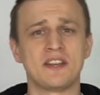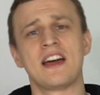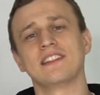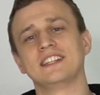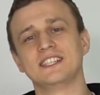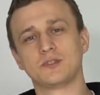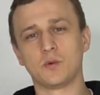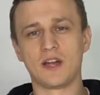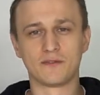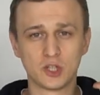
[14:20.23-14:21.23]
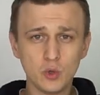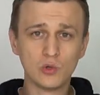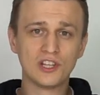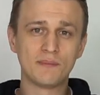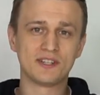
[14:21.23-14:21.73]
but not least, we have
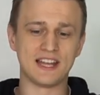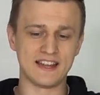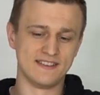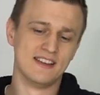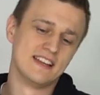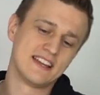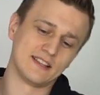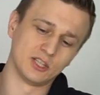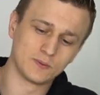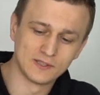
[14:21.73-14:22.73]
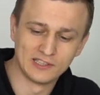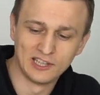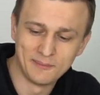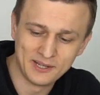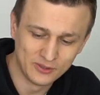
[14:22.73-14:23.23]
tool number 10, and this one's a
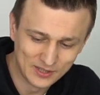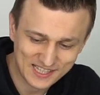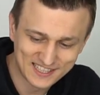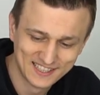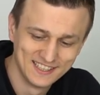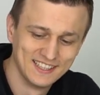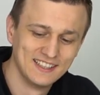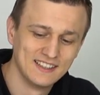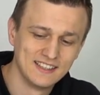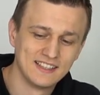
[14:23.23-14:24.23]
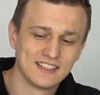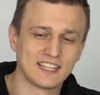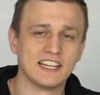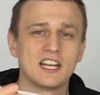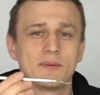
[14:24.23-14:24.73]
little bit unique.
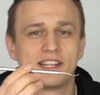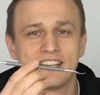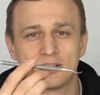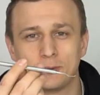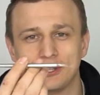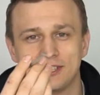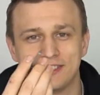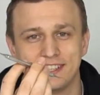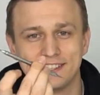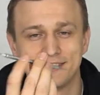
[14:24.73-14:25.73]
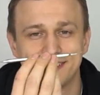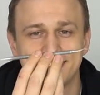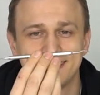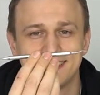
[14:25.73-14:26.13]
Can anybody guess what this is?